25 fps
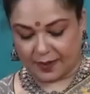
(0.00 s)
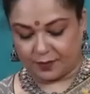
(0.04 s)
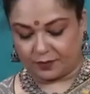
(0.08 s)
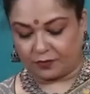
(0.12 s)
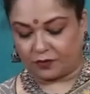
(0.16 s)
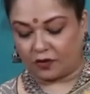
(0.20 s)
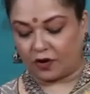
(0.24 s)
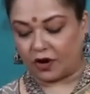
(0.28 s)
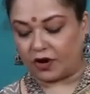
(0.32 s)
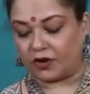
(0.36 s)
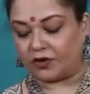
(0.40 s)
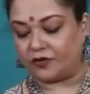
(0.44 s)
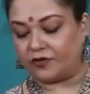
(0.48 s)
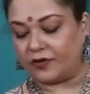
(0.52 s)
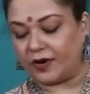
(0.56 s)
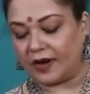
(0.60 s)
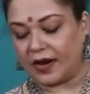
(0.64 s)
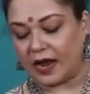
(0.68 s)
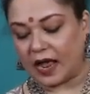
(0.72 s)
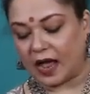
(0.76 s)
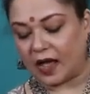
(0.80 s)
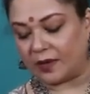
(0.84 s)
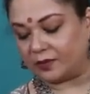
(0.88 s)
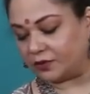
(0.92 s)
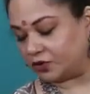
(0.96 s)
embroidery
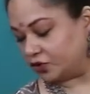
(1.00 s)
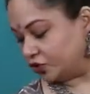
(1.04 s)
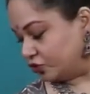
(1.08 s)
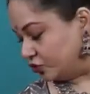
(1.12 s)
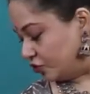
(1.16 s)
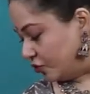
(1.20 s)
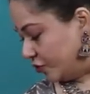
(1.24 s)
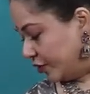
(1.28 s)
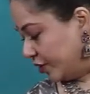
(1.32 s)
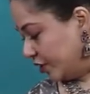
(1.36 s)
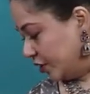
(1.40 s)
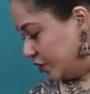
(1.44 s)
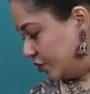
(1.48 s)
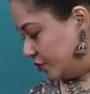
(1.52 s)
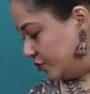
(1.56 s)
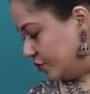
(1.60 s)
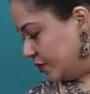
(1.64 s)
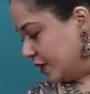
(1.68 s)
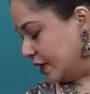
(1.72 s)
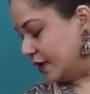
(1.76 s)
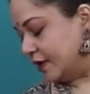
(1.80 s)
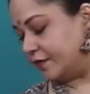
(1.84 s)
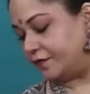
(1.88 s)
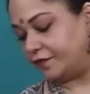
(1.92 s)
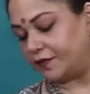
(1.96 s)
I am showing
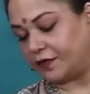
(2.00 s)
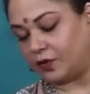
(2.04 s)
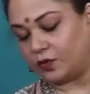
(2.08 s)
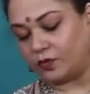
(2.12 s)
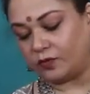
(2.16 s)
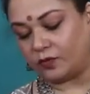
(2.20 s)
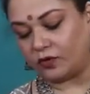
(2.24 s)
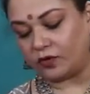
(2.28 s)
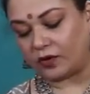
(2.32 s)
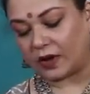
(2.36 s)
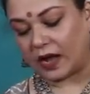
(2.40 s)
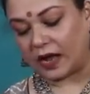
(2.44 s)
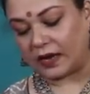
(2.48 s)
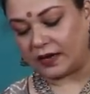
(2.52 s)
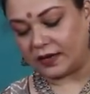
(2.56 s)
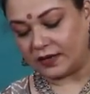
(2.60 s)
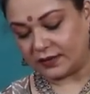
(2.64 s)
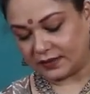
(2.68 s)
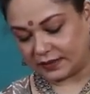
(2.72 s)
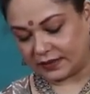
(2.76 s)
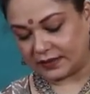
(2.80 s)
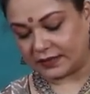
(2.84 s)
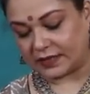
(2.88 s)
you in few more colors.